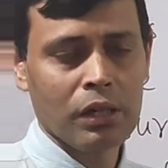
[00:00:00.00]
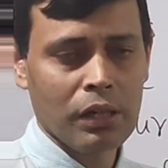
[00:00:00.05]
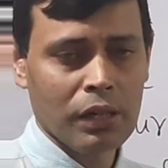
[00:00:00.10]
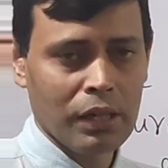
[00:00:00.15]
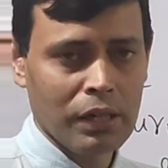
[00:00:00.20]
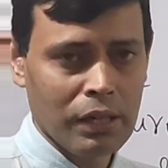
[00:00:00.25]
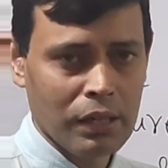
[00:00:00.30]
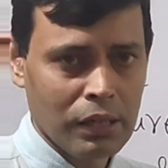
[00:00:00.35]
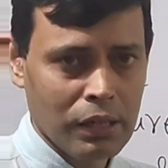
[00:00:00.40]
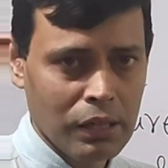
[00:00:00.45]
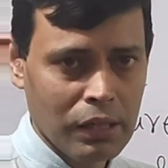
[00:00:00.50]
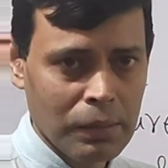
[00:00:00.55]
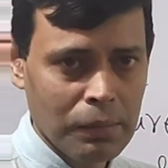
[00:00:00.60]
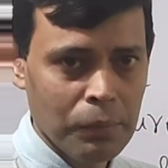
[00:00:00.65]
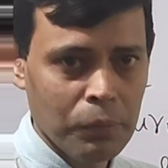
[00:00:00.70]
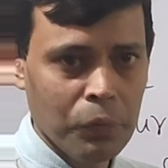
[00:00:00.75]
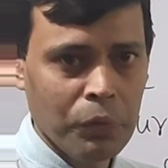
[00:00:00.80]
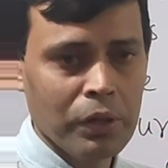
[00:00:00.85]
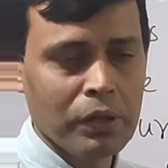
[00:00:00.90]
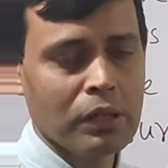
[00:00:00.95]
Kindly
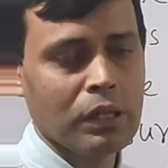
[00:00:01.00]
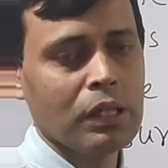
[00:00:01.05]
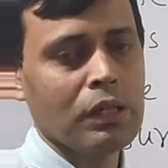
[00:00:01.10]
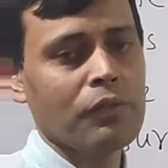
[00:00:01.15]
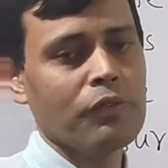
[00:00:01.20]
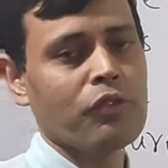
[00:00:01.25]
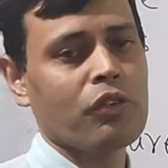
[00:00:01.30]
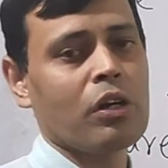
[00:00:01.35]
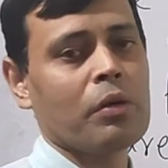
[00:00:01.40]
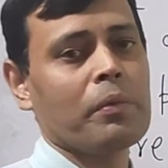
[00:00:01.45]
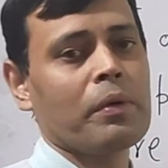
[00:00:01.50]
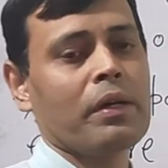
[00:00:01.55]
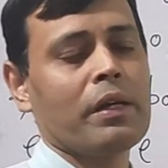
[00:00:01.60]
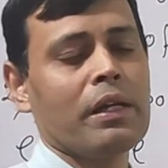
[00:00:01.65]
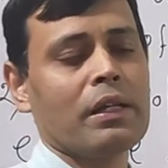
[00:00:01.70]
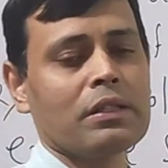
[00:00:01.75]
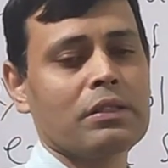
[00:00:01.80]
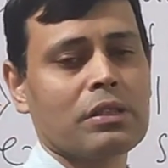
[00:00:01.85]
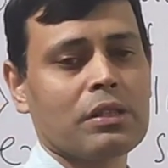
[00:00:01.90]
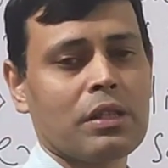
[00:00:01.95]
keep waiting for my
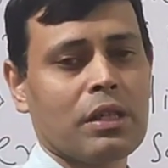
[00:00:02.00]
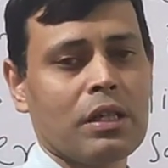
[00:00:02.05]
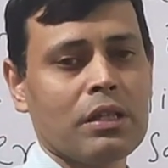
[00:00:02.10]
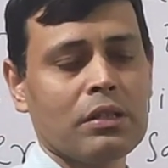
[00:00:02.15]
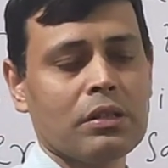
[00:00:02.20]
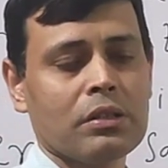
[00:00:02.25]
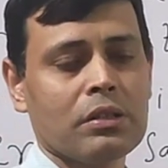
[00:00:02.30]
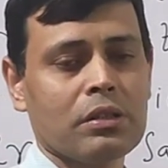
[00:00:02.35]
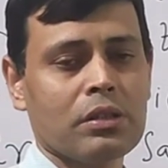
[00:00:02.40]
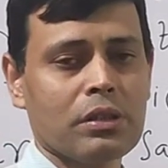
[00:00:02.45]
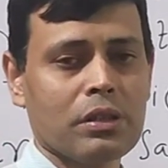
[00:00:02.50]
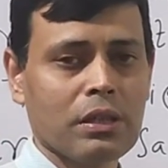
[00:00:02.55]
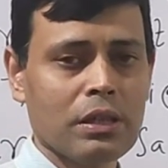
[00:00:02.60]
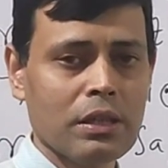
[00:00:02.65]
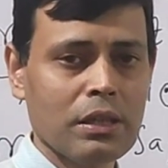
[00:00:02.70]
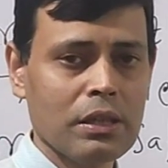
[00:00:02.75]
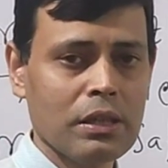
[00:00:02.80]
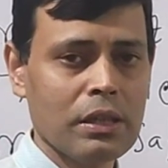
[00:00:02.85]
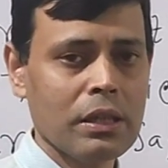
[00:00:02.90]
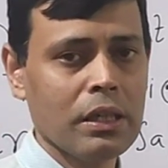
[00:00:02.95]
next class.
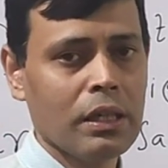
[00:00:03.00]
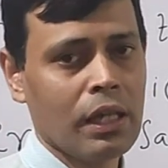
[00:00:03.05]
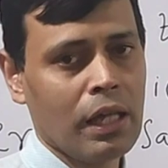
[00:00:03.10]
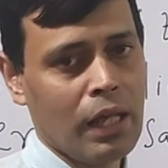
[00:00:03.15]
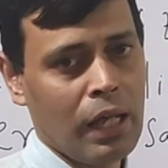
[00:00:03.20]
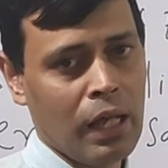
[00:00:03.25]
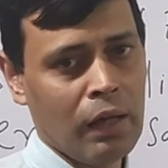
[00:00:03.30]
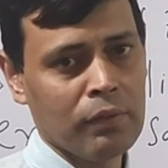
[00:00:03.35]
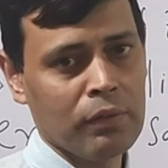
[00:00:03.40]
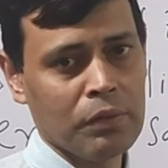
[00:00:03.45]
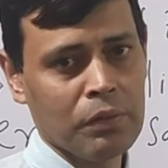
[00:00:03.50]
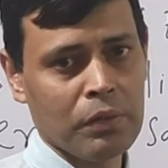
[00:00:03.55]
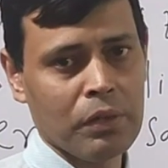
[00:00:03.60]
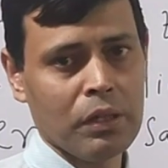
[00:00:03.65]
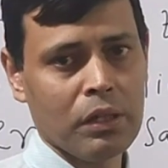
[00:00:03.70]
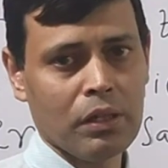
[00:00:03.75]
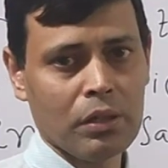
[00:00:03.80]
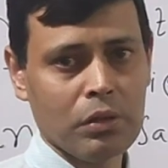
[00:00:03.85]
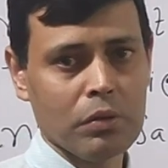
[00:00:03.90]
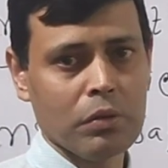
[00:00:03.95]
Till then, have a
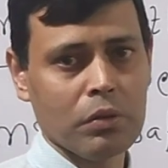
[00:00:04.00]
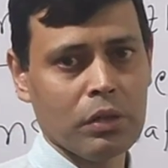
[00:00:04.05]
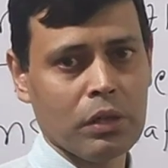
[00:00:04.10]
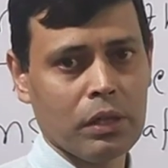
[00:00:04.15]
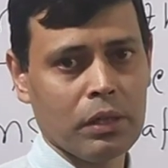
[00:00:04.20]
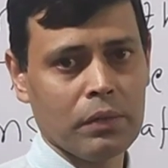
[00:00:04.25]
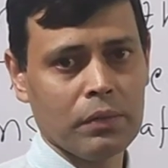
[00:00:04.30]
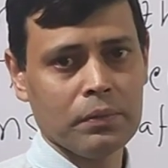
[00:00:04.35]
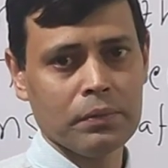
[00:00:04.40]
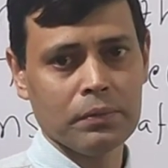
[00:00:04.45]
very good day.